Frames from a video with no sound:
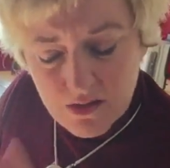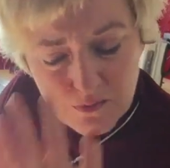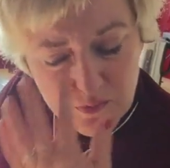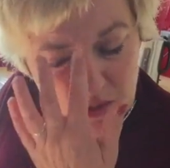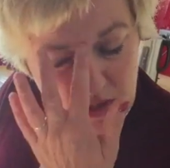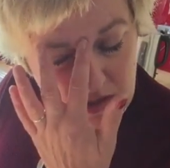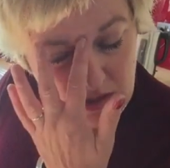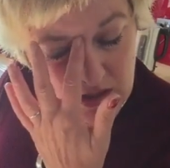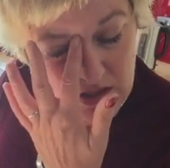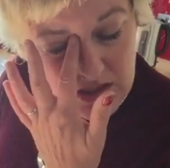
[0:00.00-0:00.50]

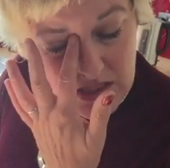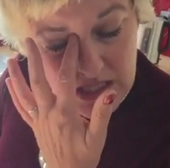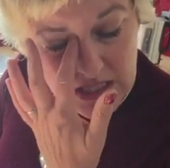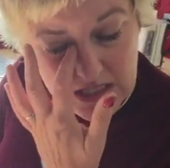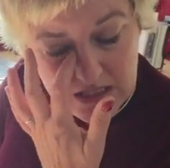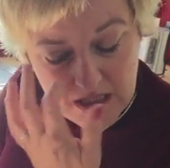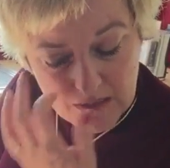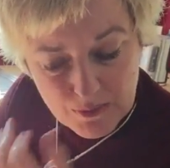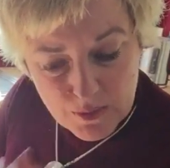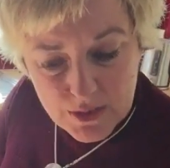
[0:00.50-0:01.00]
one of those
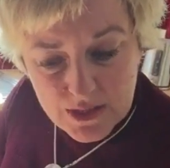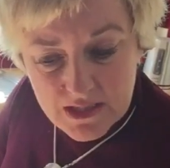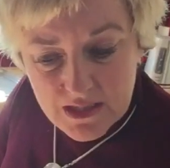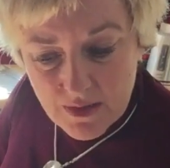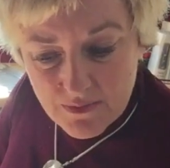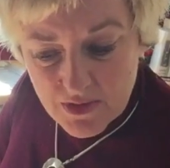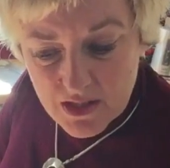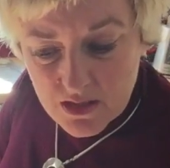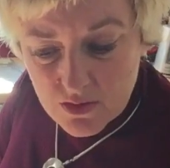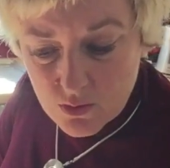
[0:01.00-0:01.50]
things I'm always
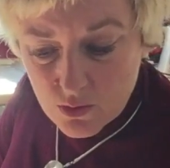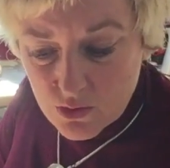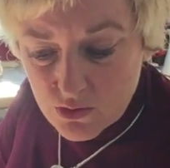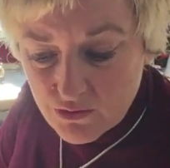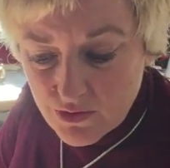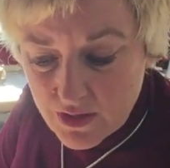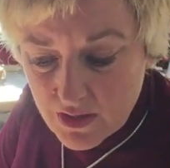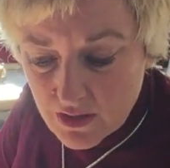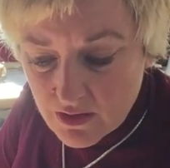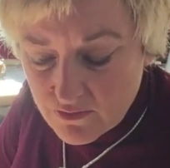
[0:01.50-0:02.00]
tempted to
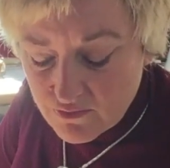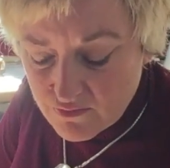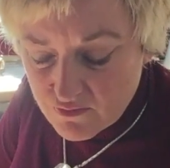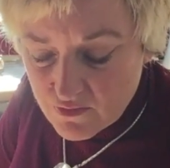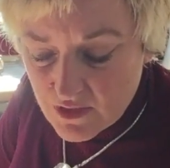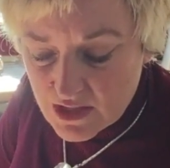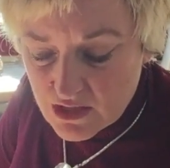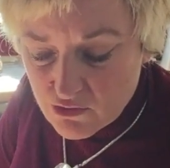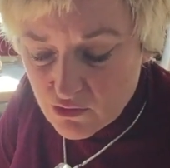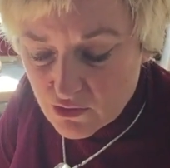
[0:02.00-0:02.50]
order in a
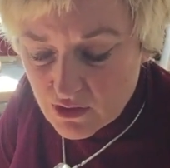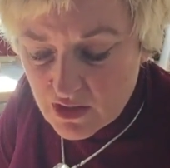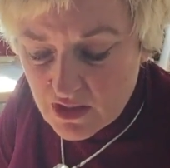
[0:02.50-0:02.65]
restaurant,